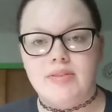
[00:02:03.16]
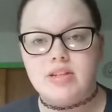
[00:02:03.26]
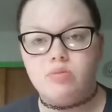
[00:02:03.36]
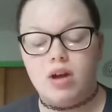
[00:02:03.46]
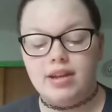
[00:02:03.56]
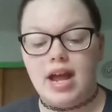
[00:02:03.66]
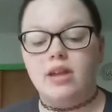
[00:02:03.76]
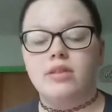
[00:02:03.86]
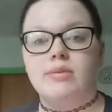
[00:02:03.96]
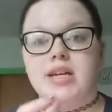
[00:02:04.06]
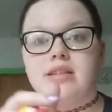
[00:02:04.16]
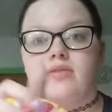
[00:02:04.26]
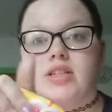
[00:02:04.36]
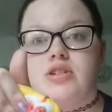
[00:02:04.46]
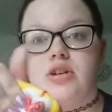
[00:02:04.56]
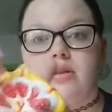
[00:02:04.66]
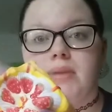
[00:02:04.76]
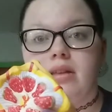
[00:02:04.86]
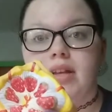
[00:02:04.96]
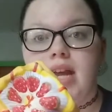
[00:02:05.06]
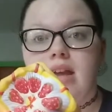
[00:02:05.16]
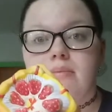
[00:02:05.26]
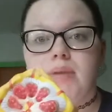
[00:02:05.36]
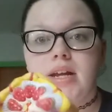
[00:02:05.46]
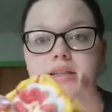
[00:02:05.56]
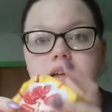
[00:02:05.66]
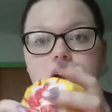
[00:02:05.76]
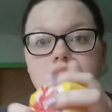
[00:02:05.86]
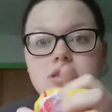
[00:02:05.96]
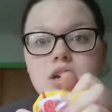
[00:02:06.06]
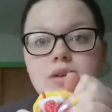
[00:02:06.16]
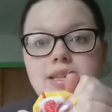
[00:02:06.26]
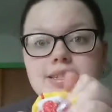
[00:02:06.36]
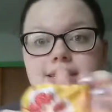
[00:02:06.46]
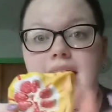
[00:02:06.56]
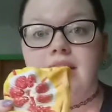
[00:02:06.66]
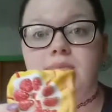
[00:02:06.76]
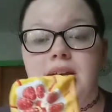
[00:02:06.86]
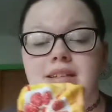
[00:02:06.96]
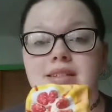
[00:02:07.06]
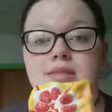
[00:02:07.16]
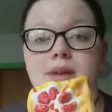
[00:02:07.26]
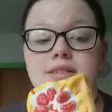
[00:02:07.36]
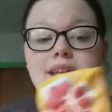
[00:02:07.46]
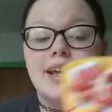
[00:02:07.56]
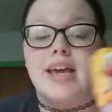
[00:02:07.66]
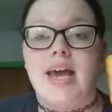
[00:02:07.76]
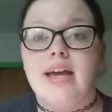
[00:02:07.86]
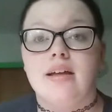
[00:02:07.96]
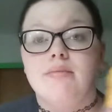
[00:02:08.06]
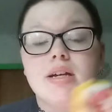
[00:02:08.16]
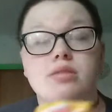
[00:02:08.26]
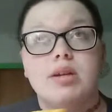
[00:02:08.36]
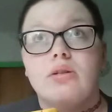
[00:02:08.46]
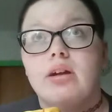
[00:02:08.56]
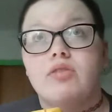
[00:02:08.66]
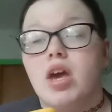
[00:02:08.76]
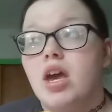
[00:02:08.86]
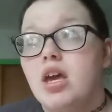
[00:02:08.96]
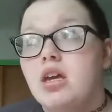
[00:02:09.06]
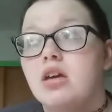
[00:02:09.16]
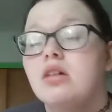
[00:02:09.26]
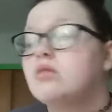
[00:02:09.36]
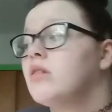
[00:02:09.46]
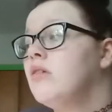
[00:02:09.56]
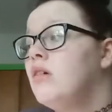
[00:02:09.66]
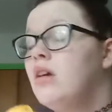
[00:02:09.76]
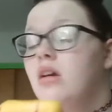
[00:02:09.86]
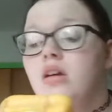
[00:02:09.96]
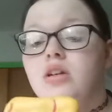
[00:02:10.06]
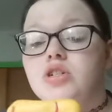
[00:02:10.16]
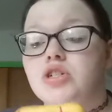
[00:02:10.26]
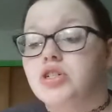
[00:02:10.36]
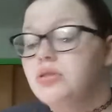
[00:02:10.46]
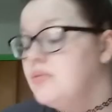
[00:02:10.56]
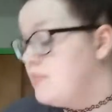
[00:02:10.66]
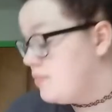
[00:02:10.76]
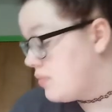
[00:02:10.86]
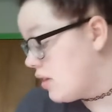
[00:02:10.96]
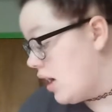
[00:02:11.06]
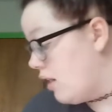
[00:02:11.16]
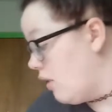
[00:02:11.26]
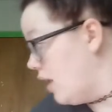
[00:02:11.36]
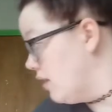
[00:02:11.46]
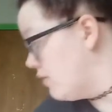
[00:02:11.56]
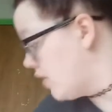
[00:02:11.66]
this one not only because of its durability, but it's also its scent, because it smells like cake and it makes me crave cake. Shoot. I don't know, I love